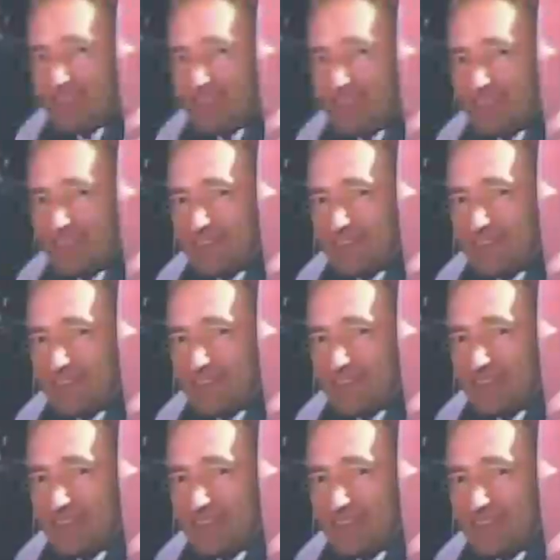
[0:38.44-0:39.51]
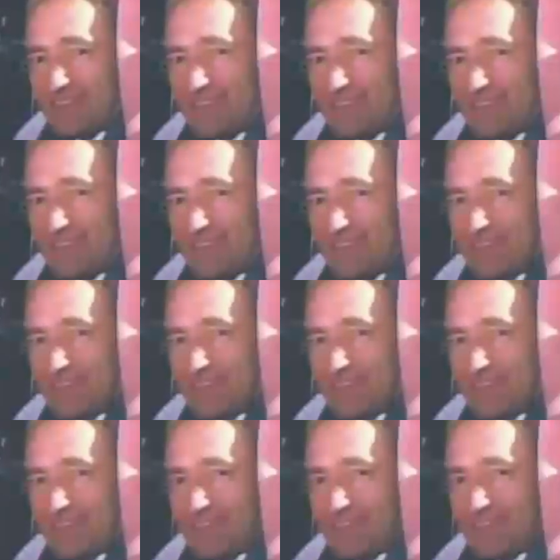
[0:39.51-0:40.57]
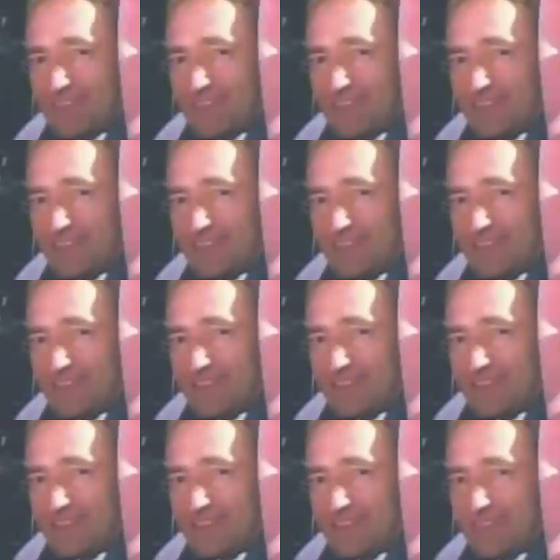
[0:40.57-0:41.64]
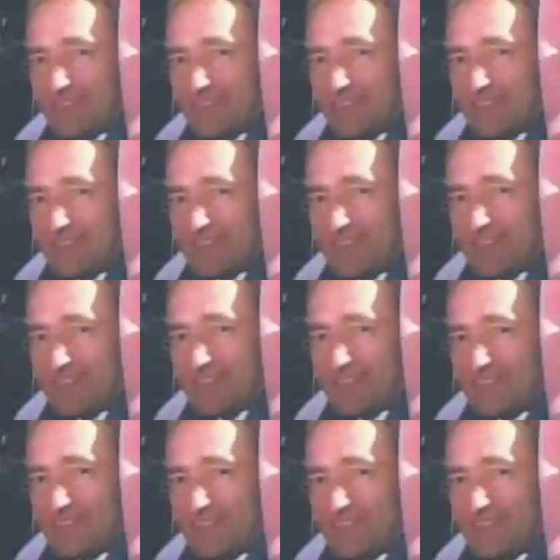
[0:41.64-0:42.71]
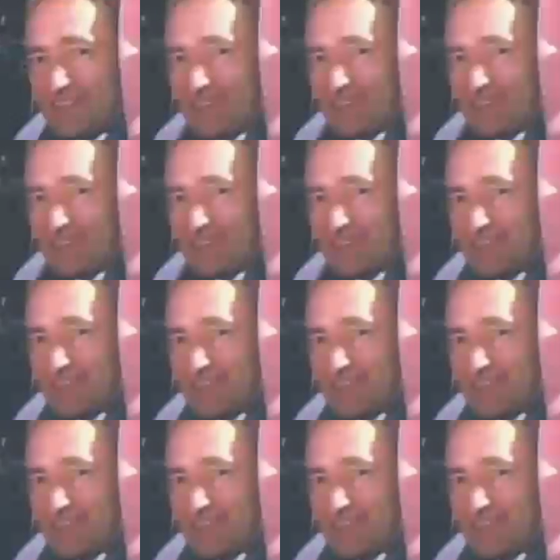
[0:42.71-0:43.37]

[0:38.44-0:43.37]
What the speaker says: This person isn't speaking.